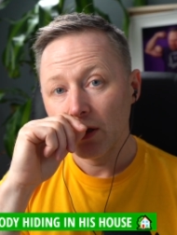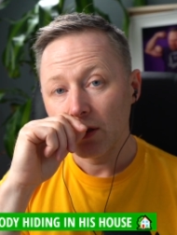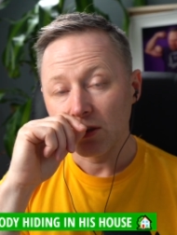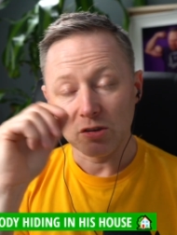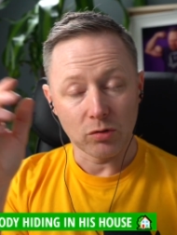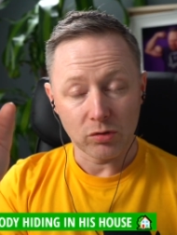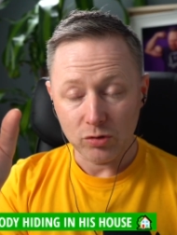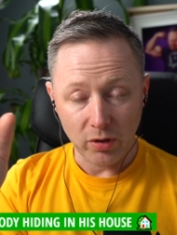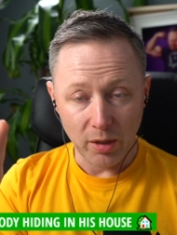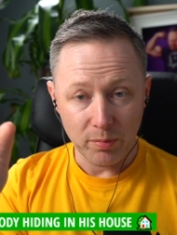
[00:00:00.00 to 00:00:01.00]
There's no, there's
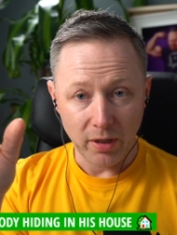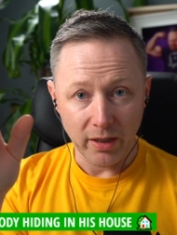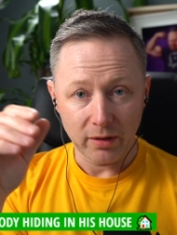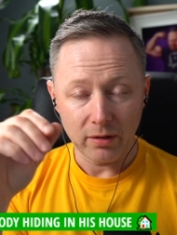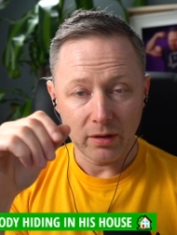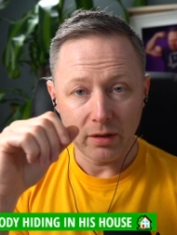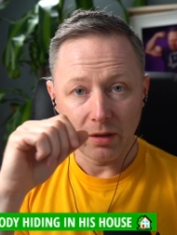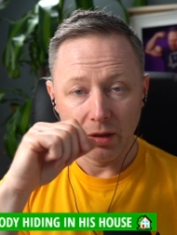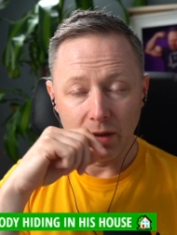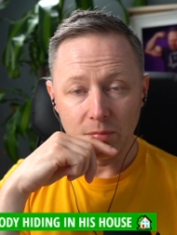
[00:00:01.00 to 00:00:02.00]
not got any prior uh,
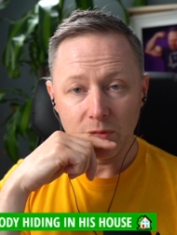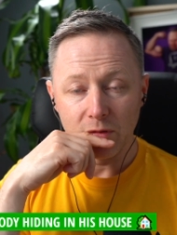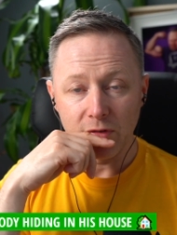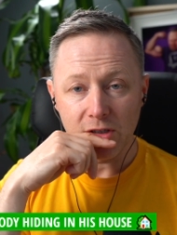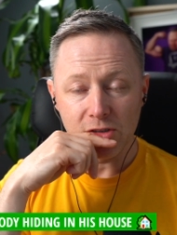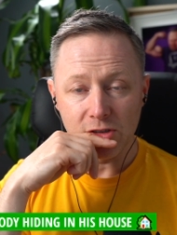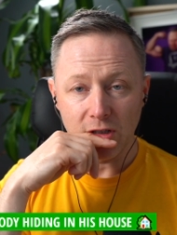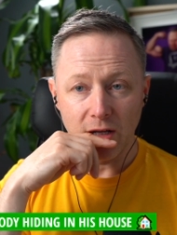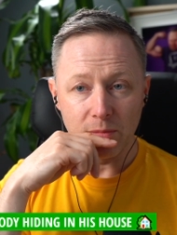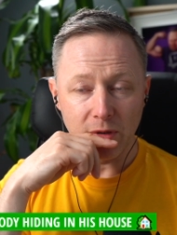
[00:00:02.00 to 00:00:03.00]
convictions or
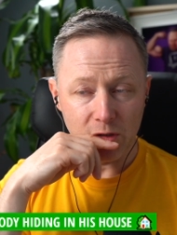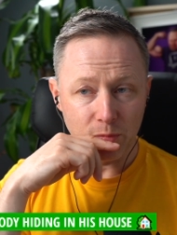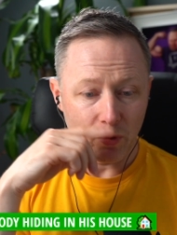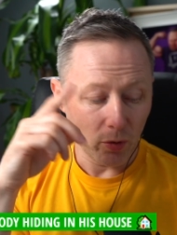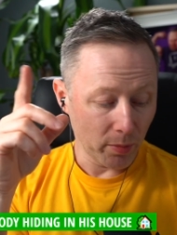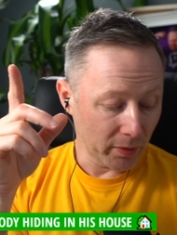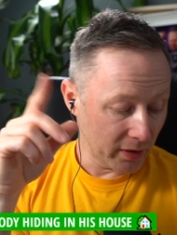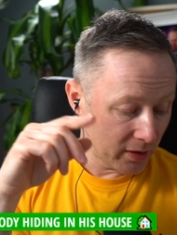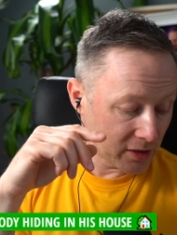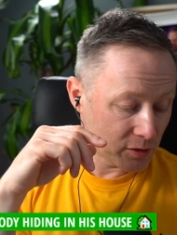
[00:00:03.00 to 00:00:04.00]
anything, but you'll probably,
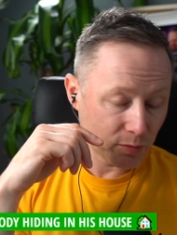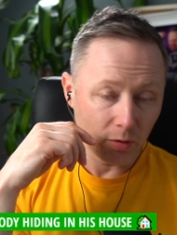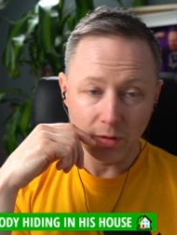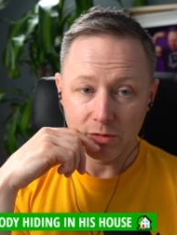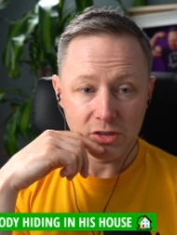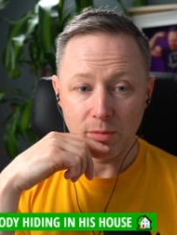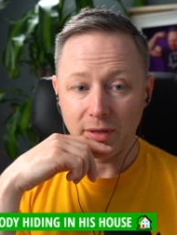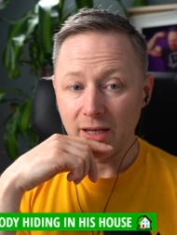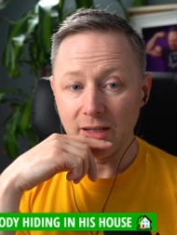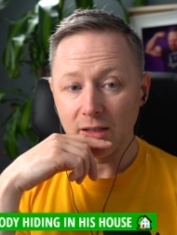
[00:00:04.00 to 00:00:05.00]
this is probably just the
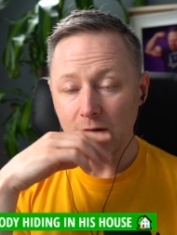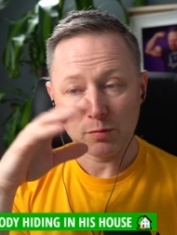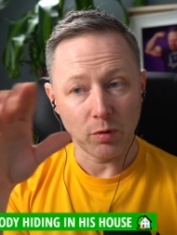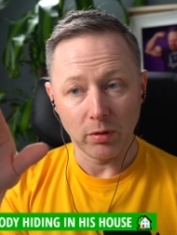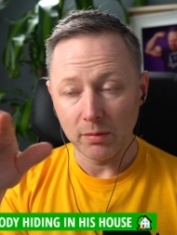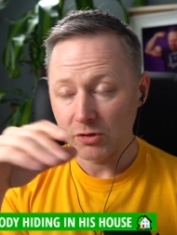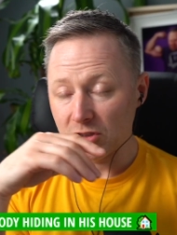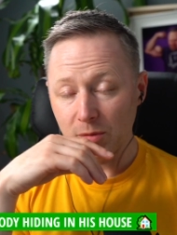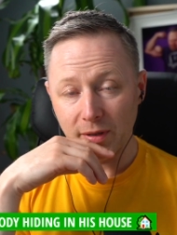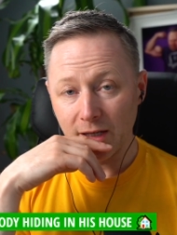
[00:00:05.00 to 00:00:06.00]
beginning. That was probably just
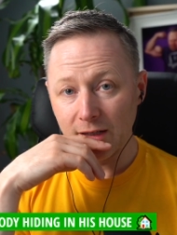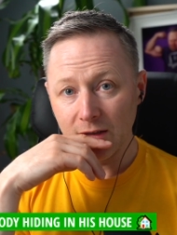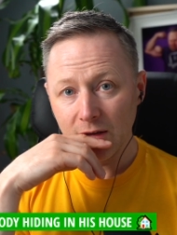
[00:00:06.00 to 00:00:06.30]
the beginning.